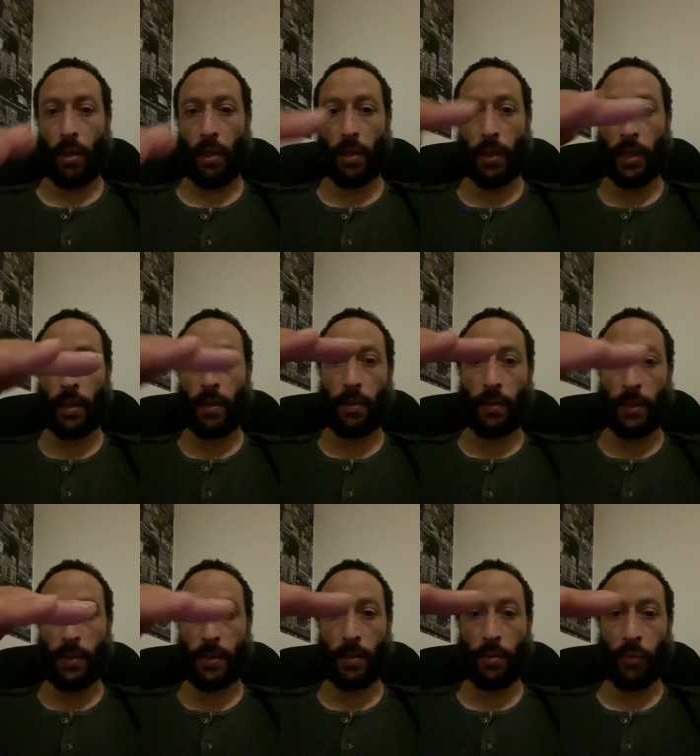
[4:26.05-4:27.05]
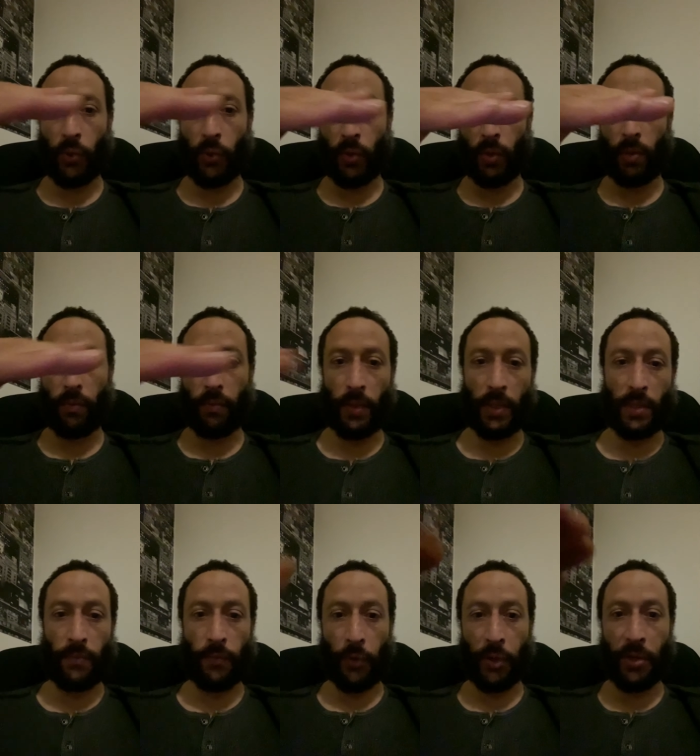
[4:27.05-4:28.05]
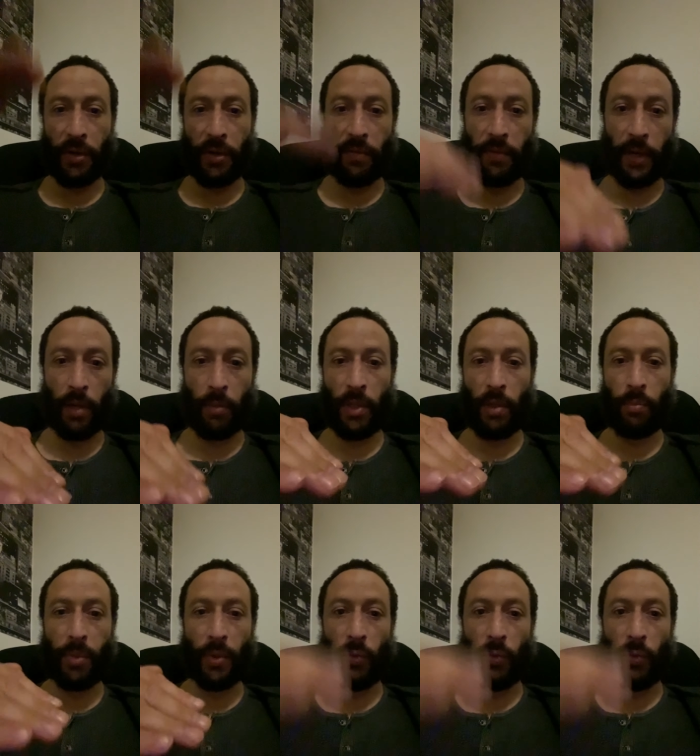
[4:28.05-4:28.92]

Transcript: that the symbol is for your environment, but